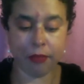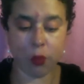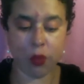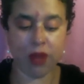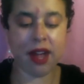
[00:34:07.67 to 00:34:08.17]

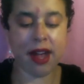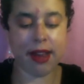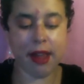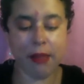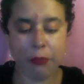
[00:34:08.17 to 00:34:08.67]
We've
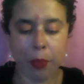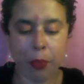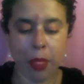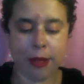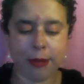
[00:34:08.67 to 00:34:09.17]
got,
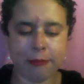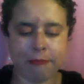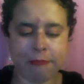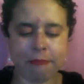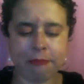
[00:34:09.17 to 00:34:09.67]

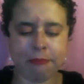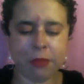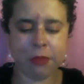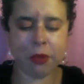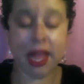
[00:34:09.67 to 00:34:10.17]

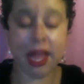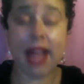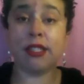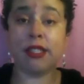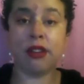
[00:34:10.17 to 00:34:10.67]

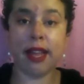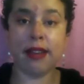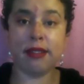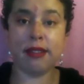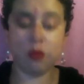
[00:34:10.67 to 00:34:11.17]
last year at
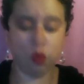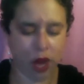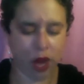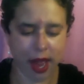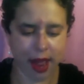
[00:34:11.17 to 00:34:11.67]
Latism
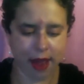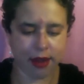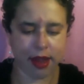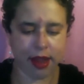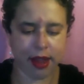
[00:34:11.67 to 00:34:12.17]
we had
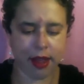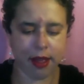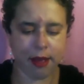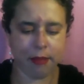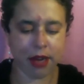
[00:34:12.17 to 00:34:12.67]

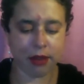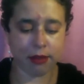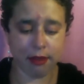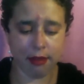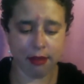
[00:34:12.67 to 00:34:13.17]
a
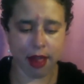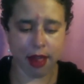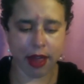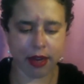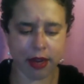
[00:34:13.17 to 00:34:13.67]
panel
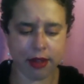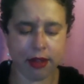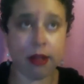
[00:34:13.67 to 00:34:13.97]
on